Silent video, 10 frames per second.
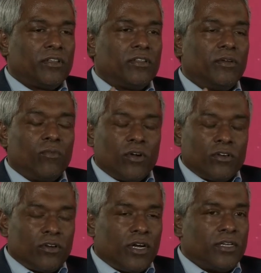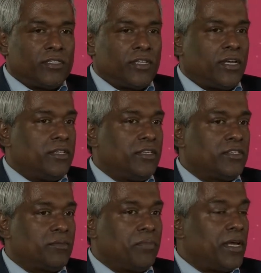They want to understand their
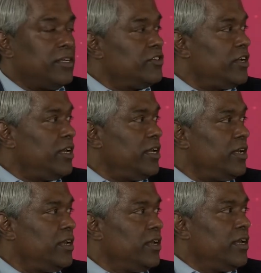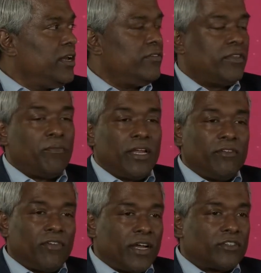supply chain, if they're
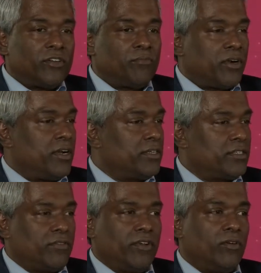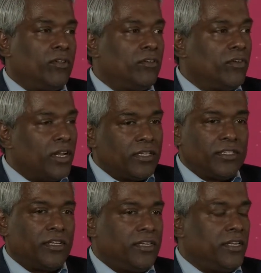manufacturing products, given all the
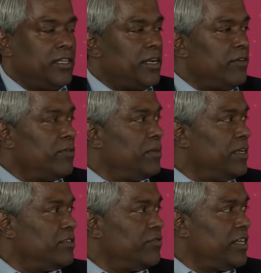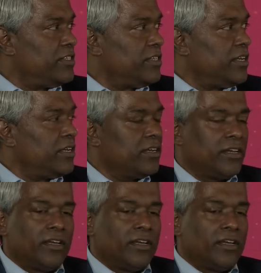volatility that everybody is facing.